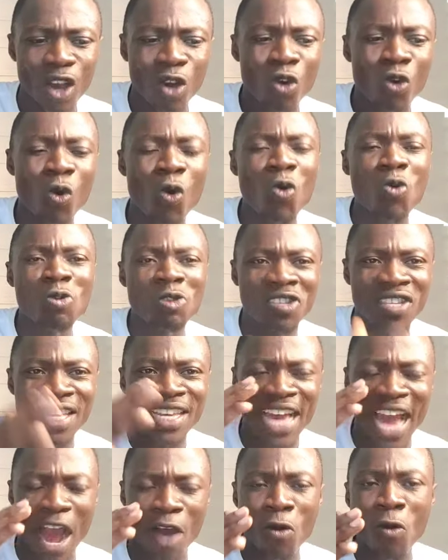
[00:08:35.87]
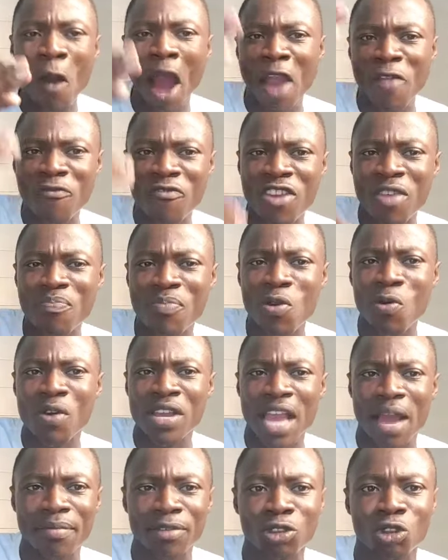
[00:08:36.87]
Who's ka who are dreaming when
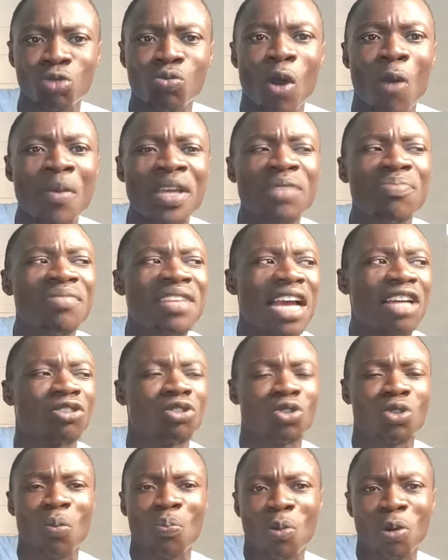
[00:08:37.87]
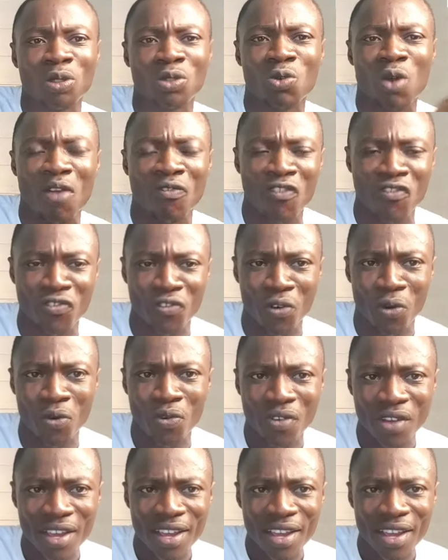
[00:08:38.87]
you're missing? Obey me, they are support to a fro.